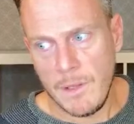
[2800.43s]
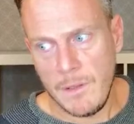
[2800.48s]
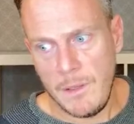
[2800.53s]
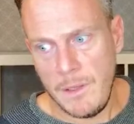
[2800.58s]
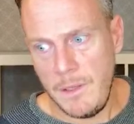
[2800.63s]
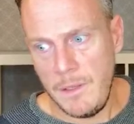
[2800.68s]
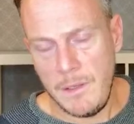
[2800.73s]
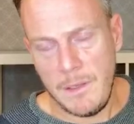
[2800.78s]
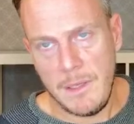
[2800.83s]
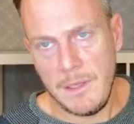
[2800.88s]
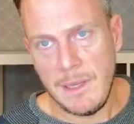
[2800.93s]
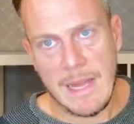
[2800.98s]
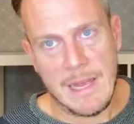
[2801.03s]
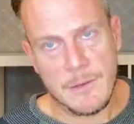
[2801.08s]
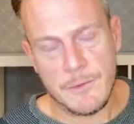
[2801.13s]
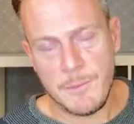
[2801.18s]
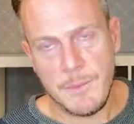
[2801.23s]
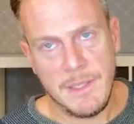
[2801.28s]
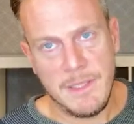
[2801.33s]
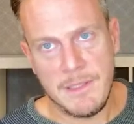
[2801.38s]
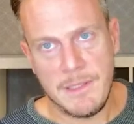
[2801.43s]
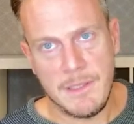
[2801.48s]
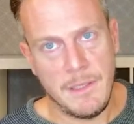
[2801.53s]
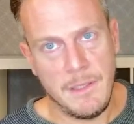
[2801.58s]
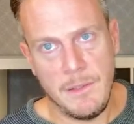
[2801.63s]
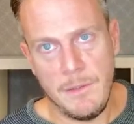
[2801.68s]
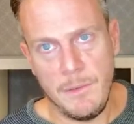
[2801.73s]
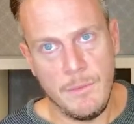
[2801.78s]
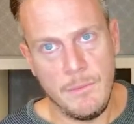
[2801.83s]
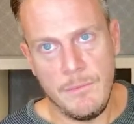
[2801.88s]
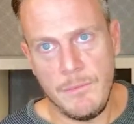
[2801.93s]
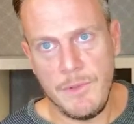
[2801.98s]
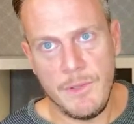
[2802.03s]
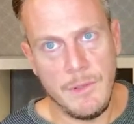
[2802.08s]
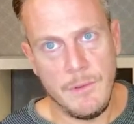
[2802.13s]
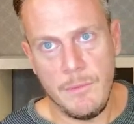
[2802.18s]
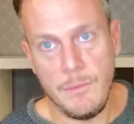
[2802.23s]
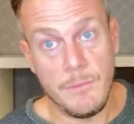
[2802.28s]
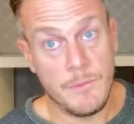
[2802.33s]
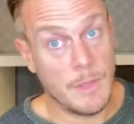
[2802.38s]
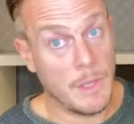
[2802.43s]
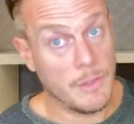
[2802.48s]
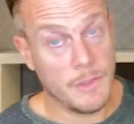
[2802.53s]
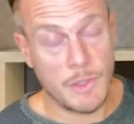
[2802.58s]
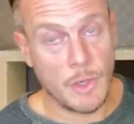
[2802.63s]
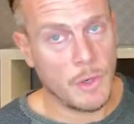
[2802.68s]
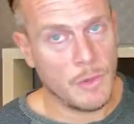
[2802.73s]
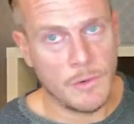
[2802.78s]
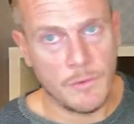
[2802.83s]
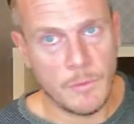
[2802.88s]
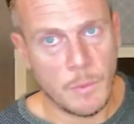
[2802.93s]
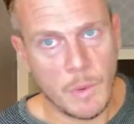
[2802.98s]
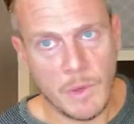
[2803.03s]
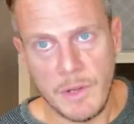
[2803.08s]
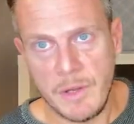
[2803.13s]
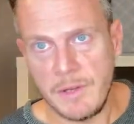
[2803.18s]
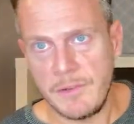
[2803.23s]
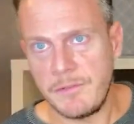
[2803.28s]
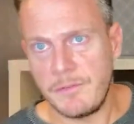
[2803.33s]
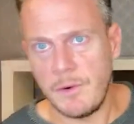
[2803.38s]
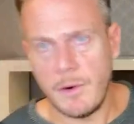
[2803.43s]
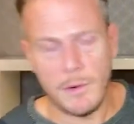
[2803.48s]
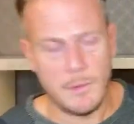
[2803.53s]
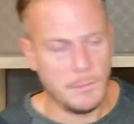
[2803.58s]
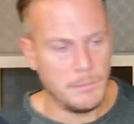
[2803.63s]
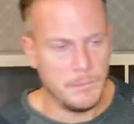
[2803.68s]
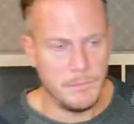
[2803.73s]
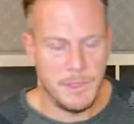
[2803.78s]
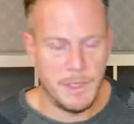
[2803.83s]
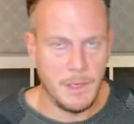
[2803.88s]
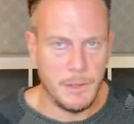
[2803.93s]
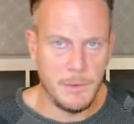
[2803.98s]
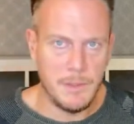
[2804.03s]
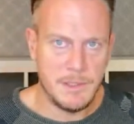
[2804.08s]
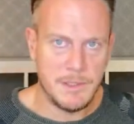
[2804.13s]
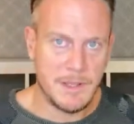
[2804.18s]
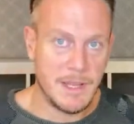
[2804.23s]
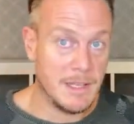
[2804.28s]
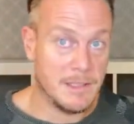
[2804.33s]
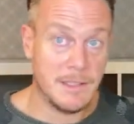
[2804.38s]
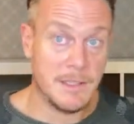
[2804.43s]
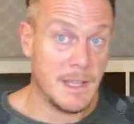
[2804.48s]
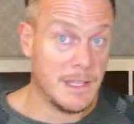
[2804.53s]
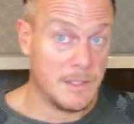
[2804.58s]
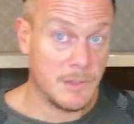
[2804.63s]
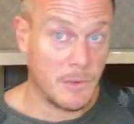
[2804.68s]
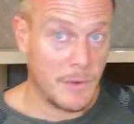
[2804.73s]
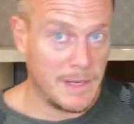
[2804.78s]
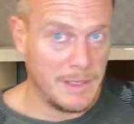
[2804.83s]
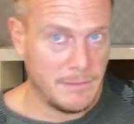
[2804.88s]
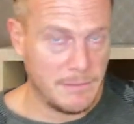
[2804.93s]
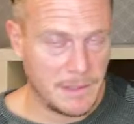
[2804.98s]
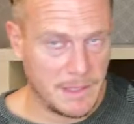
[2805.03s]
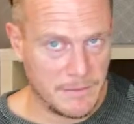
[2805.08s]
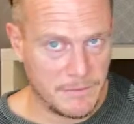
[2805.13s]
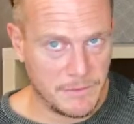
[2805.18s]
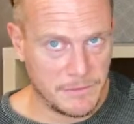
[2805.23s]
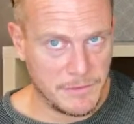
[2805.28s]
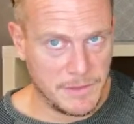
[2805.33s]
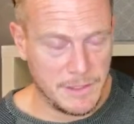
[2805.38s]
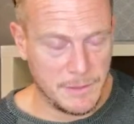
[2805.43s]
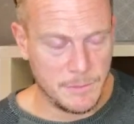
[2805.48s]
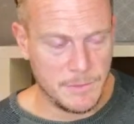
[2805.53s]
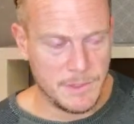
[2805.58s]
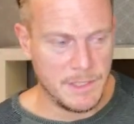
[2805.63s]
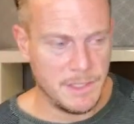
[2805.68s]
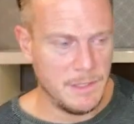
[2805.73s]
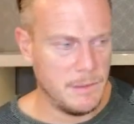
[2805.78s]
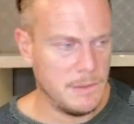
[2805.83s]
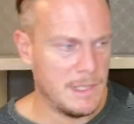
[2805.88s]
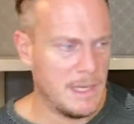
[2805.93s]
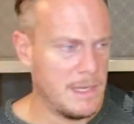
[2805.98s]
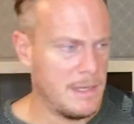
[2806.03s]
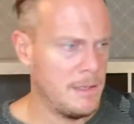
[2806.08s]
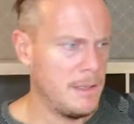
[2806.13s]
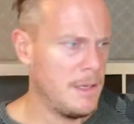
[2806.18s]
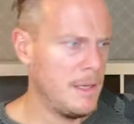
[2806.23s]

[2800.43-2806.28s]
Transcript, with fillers: It allows me to do a ton of work from, you know, that's great when I have the freedom to use it.